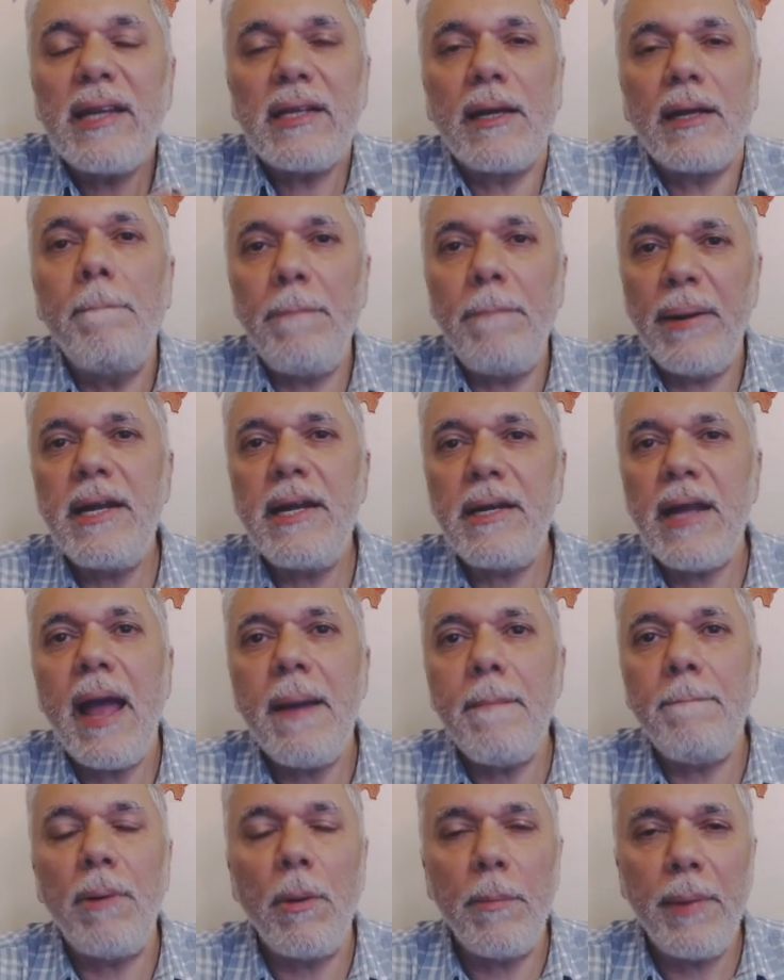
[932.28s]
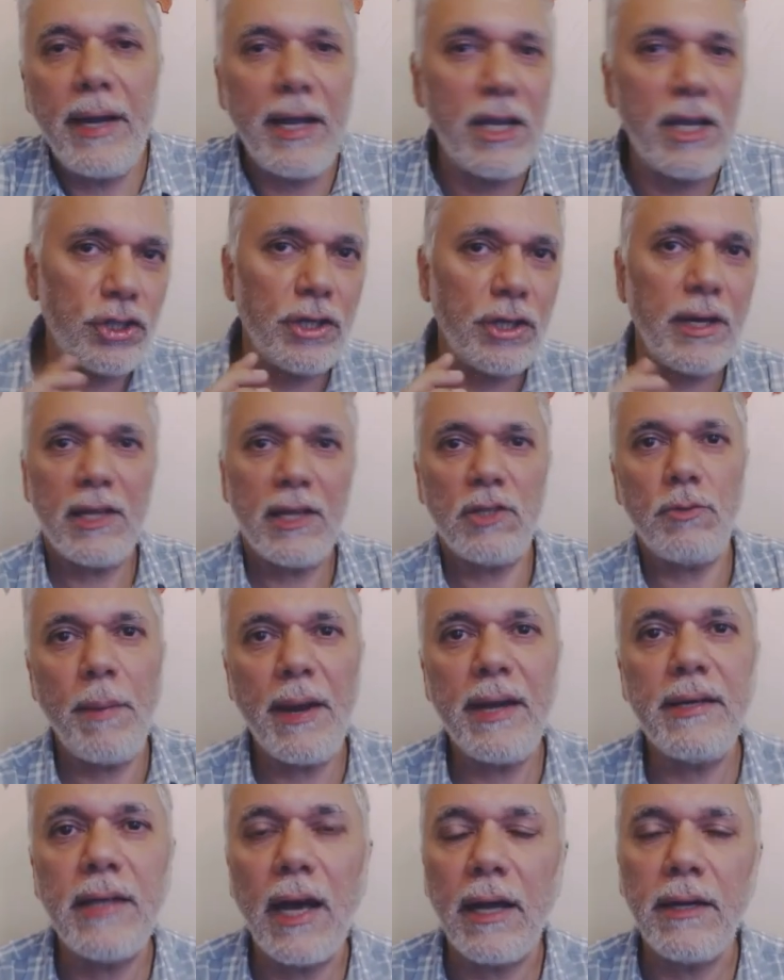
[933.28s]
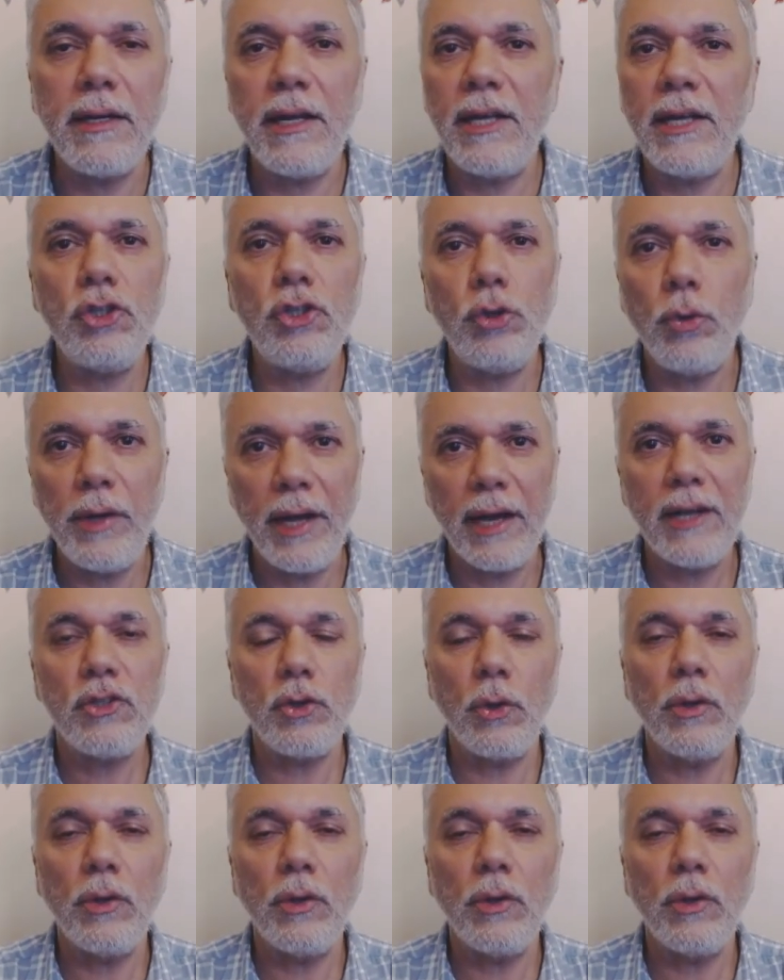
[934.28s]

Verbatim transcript: one complete implementation has been done in Julia.